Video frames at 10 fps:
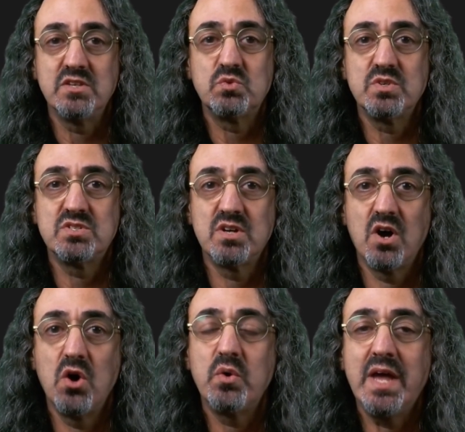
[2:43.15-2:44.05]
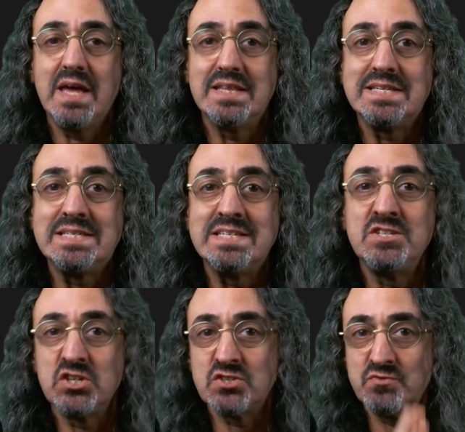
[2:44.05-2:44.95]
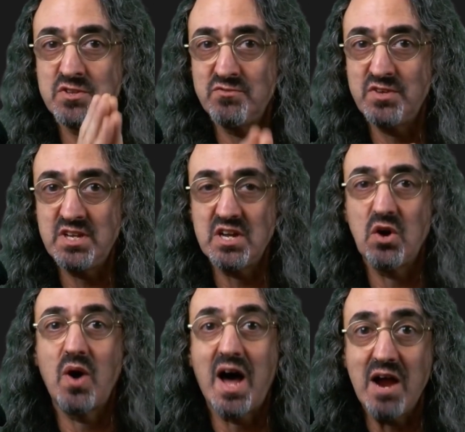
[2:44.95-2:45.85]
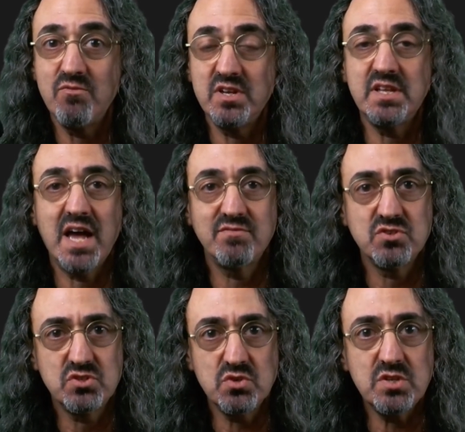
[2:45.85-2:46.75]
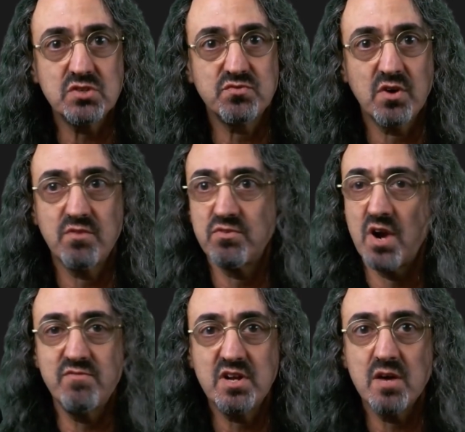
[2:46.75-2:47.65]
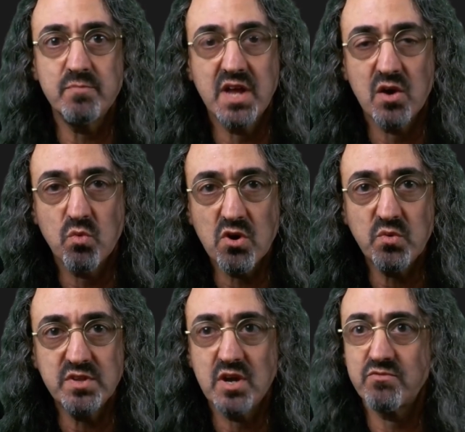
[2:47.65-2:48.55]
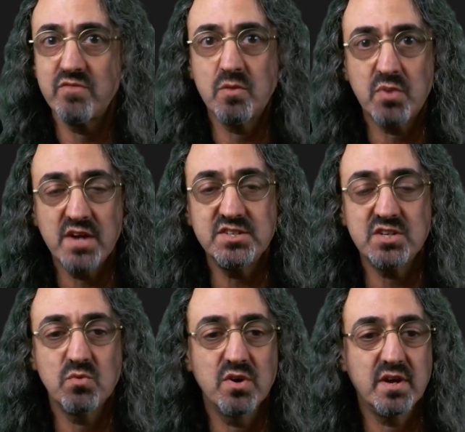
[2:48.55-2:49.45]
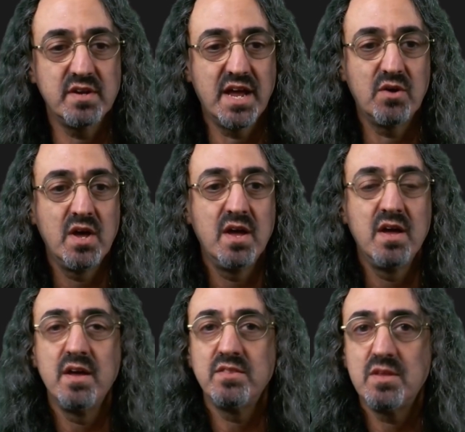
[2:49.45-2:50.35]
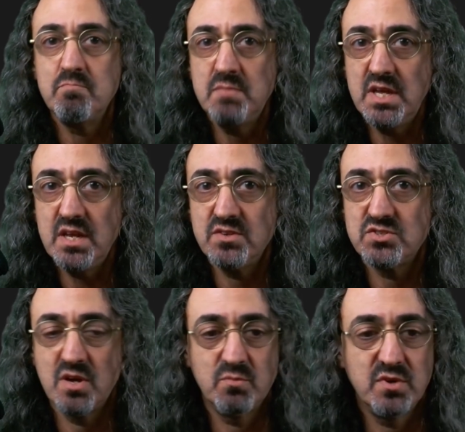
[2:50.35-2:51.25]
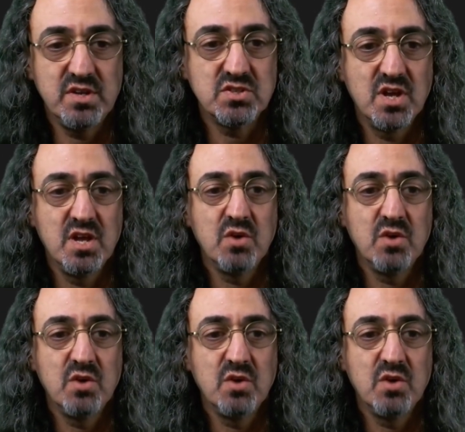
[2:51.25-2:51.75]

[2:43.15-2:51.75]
This was the, okay, this isn't just for the video. I really have to do this for every company I work with now, for every project I work on now. The meeting summaries.